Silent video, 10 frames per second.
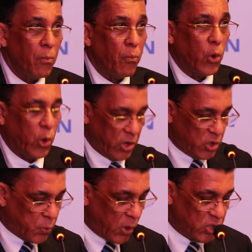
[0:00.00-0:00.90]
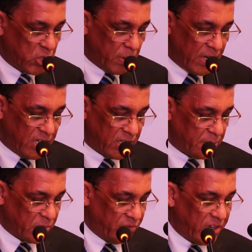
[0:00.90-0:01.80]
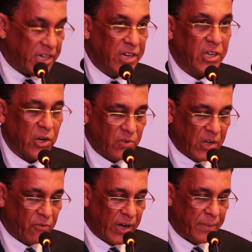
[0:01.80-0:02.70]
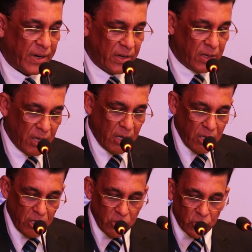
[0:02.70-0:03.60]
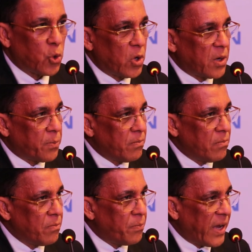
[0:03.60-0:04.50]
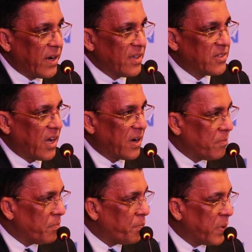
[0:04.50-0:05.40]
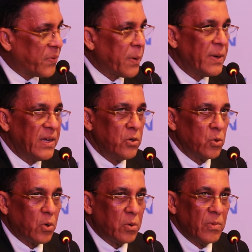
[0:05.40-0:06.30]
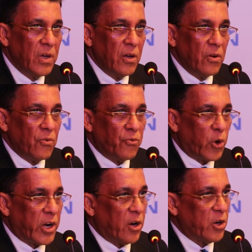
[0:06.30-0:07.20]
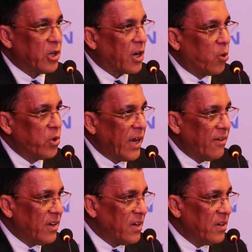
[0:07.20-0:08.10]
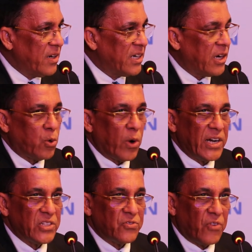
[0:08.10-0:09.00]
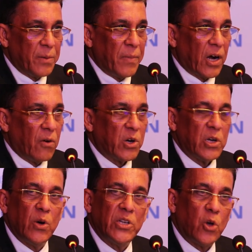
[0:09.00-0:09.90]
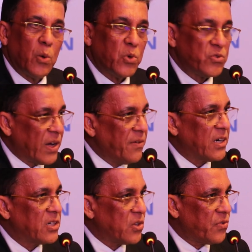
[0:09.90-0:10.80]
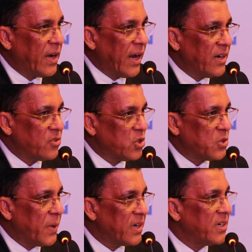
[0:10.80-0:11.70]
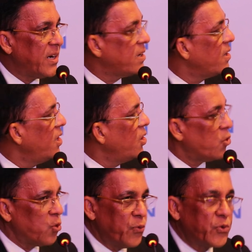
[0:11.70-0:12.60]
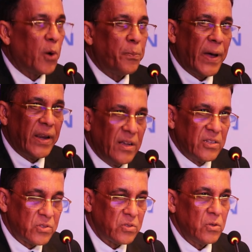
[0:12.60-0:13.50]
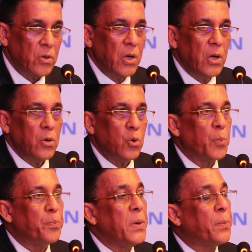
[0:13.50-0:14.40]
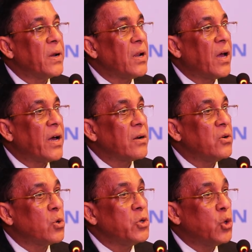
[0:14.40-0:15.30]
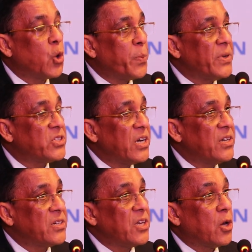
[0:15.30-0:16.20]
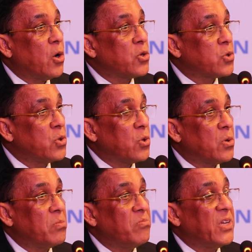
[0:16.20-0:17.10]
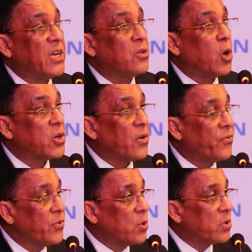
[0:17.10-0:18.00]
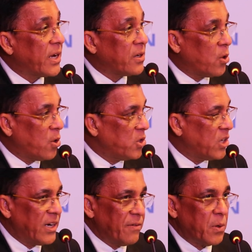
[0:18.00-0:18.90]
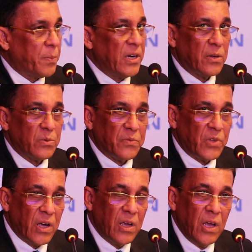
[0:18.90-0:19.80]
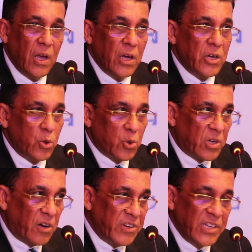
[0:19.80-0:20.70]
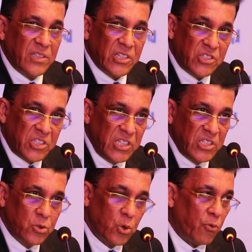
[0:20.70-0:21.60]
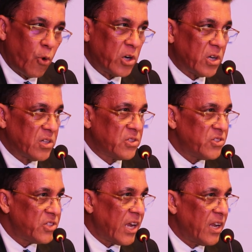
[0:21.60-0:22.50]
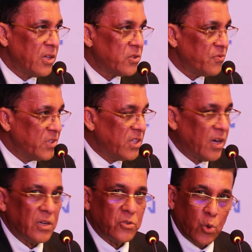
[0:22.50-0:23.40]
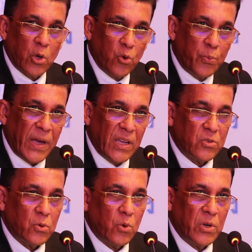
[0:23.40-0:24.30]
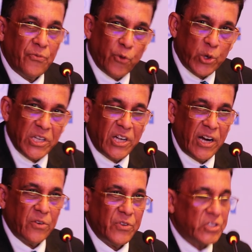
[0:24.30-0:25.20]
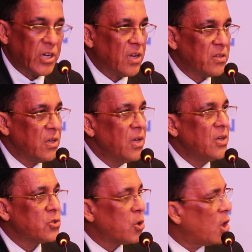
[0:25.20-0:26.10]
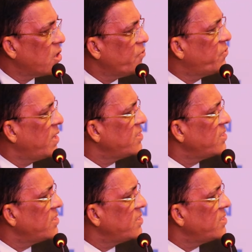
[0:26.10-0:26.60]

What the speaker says: more responsible in terms of taking care of the environment. Solar panels are preferably, you know, for on a ground level, it requires 1 megawatt requires almost 5 acres of a land. So it's better that rooftop panels, you know, people are, you know, European standards, they are also, you know, there is a lot of, you know, technological development in terms of the, you know, covering the seas, you know, water channels with the solar roof panels, only floating kind of a channels. So a lot of